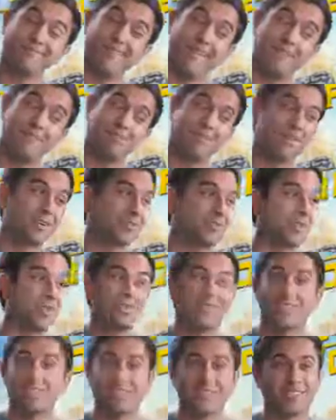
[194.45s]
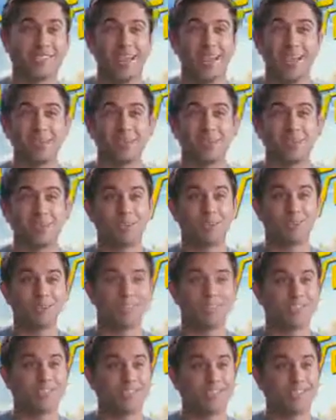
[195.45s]
Captain over there doesn't have all of
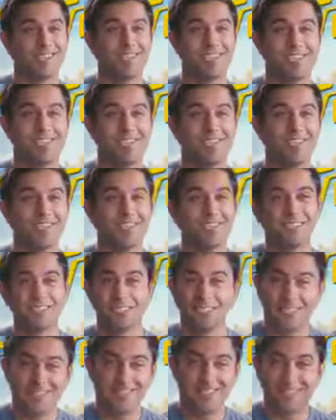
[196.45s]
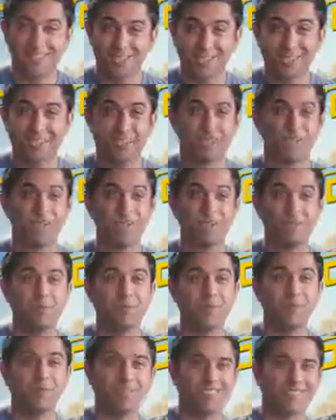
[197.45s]
his, his circuitry
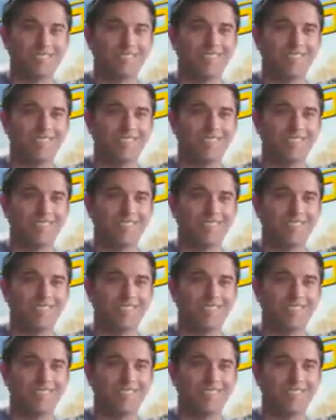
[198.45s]
moving.